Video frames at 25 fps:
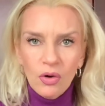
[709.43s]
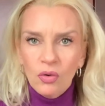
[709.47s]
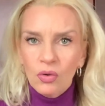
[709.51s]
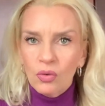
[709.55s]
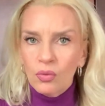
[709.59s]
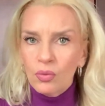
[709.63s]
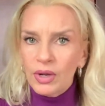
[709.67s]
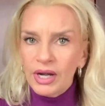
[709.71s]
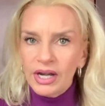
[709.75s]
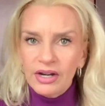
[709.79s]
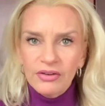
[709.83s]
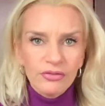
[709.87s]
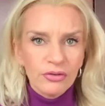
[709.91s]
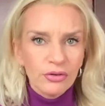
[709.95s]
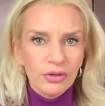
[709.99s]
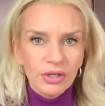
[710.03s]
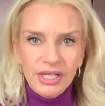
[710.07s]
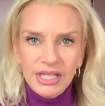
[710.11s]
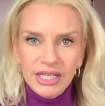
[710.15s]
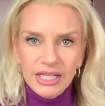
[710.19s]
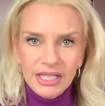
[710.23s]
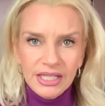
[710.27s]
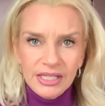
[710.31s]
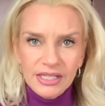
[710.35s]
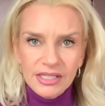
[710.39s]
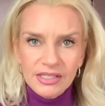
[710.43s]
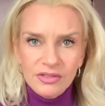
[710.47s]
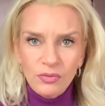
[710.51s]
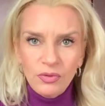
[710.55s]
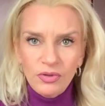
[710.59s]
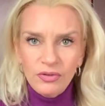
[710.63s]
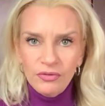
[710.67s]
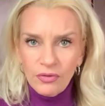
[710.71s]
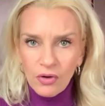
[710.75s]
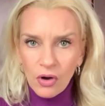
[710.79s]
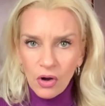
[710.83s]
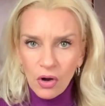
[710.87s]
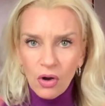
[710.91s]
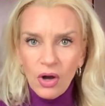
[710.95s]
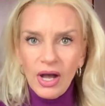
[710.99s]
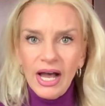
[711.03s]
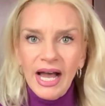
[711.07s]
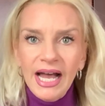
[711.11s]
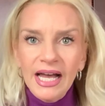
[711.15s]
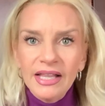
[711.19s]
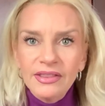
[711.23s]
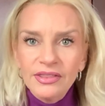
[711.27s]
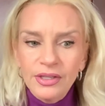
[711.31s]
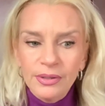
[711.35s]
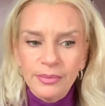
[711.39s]
or whatever it is? We've all
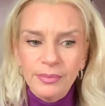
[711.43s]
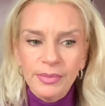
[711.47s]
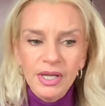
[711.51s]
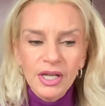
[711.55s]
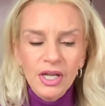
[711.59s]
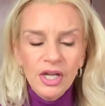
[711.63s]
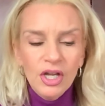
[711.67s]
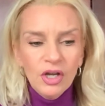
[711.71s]
had them.